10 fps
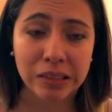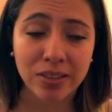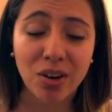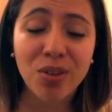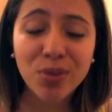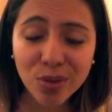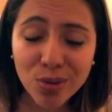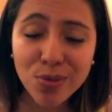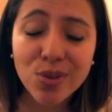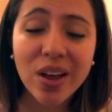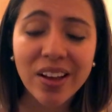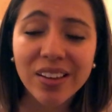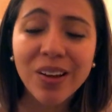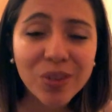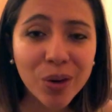Sorry for those of you
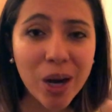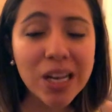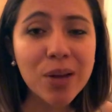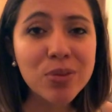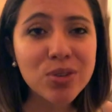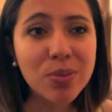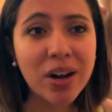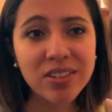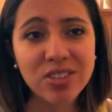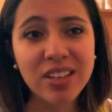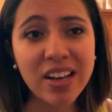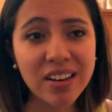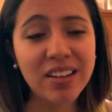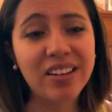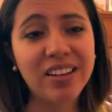that loved organic chemistry, but I just
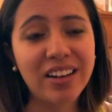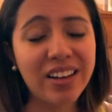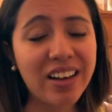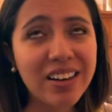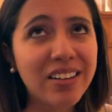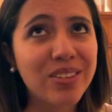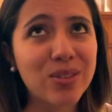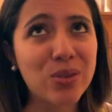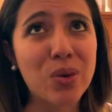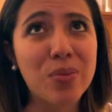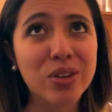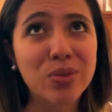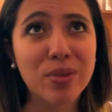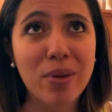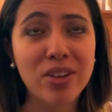hated it. I hated it so
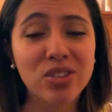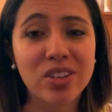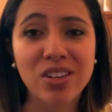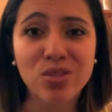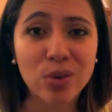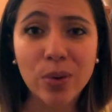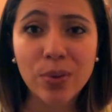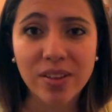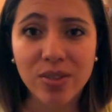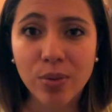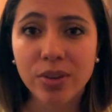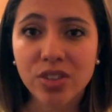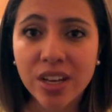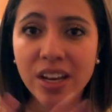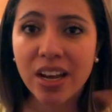much with a passion, and I struggle with it so
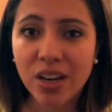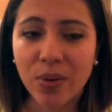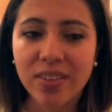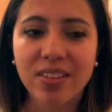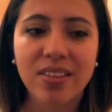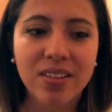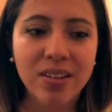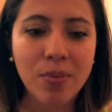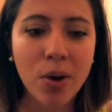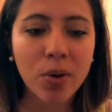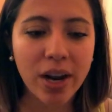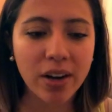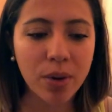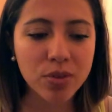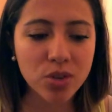much. Anyways, this isn't about
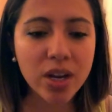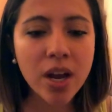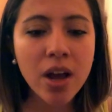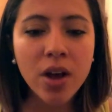organic chemistry.